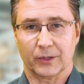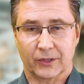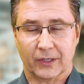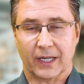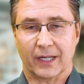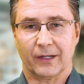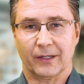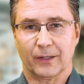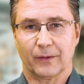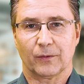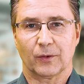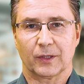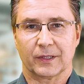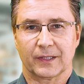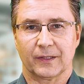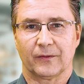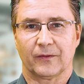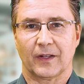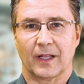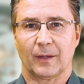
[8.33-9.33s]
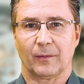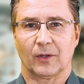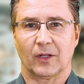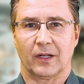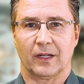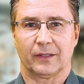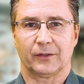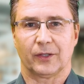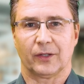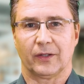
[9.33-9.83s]
County divorce and family law
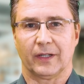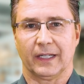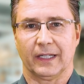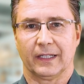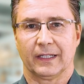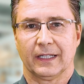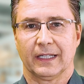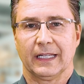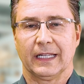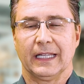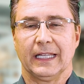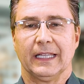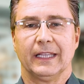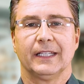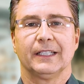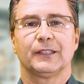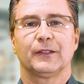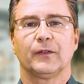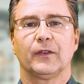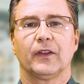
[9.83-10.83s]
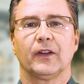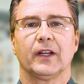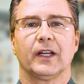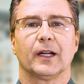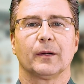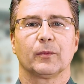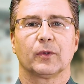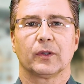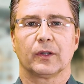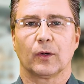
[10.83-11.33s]
attorney. In this video, I'm
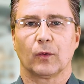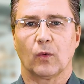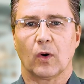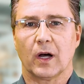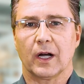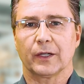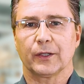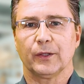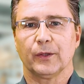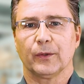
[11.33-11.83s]
going to walk you